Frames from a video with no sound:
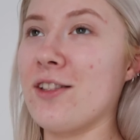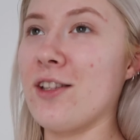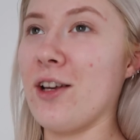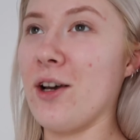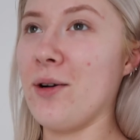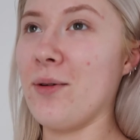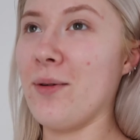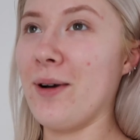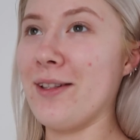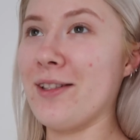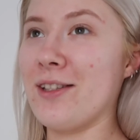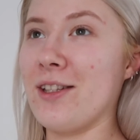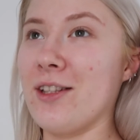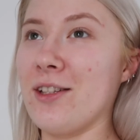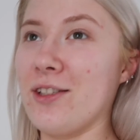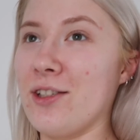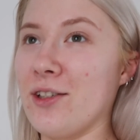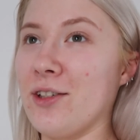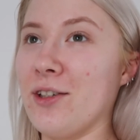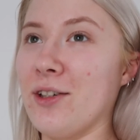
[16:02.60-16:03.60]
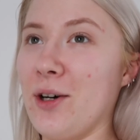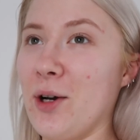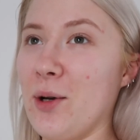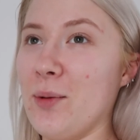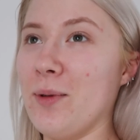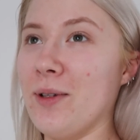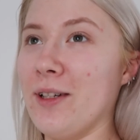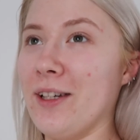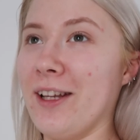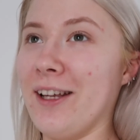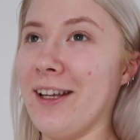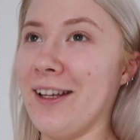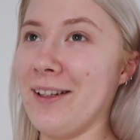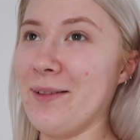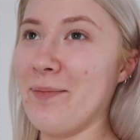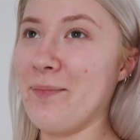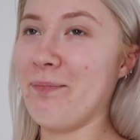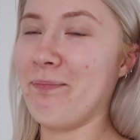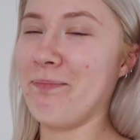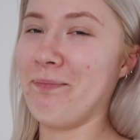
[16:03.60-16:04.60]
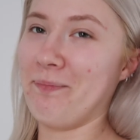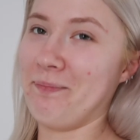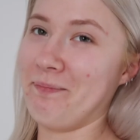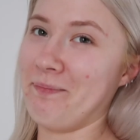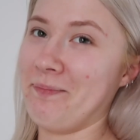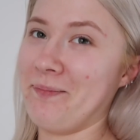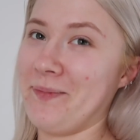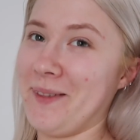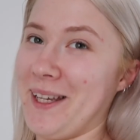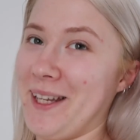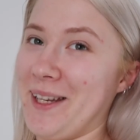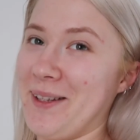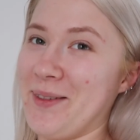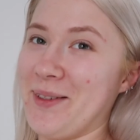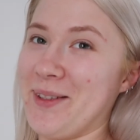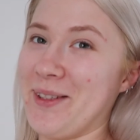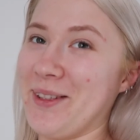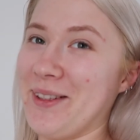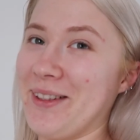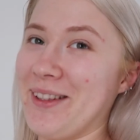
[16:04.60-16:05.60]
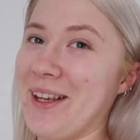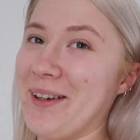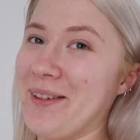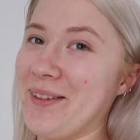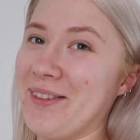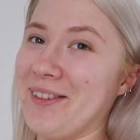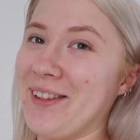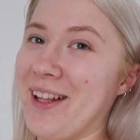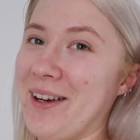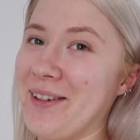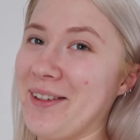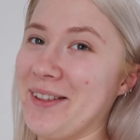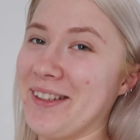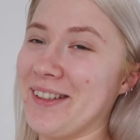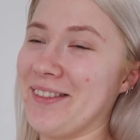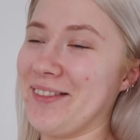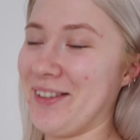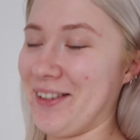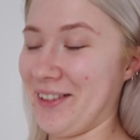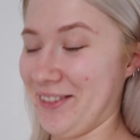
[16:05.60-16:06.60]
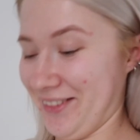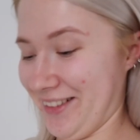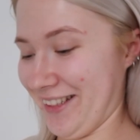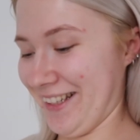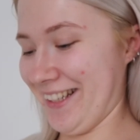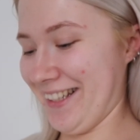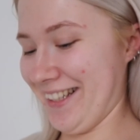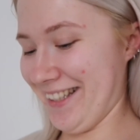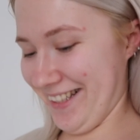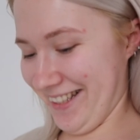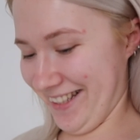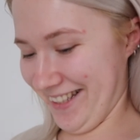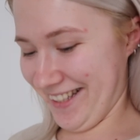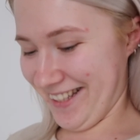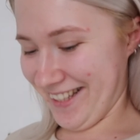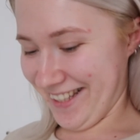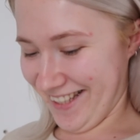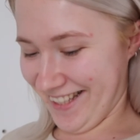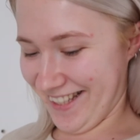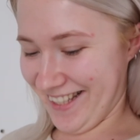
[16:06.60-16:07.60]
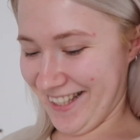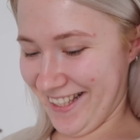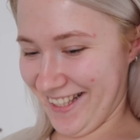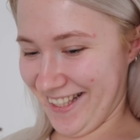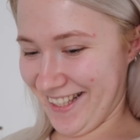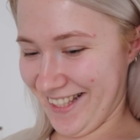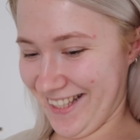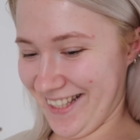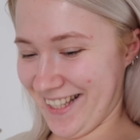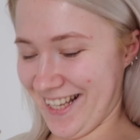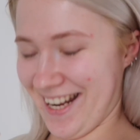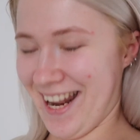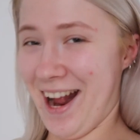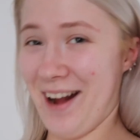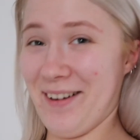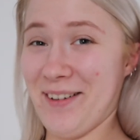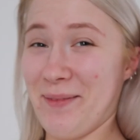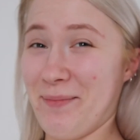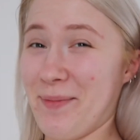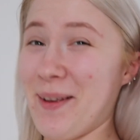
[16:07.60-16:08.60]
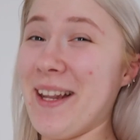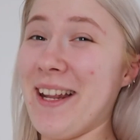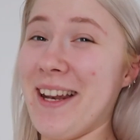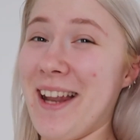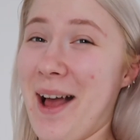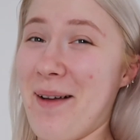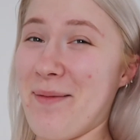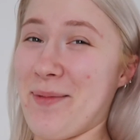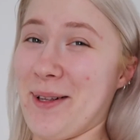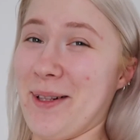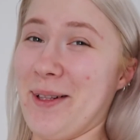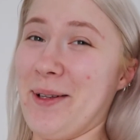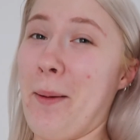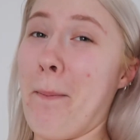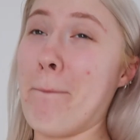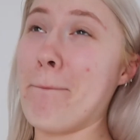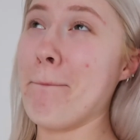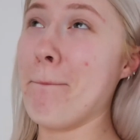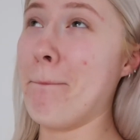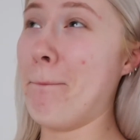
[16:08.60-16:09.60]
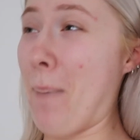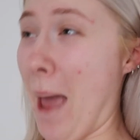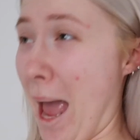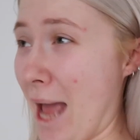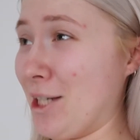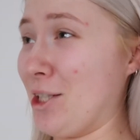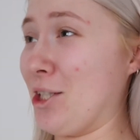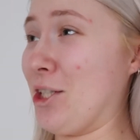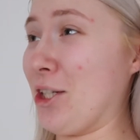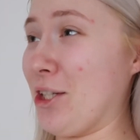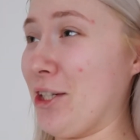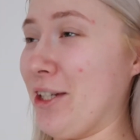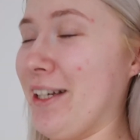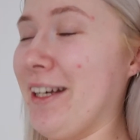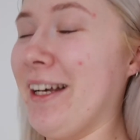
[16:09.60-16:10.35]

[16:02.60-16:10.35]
So I went to the door, opened it. And he stood there with flowers for me. And I would be an absolute bitch.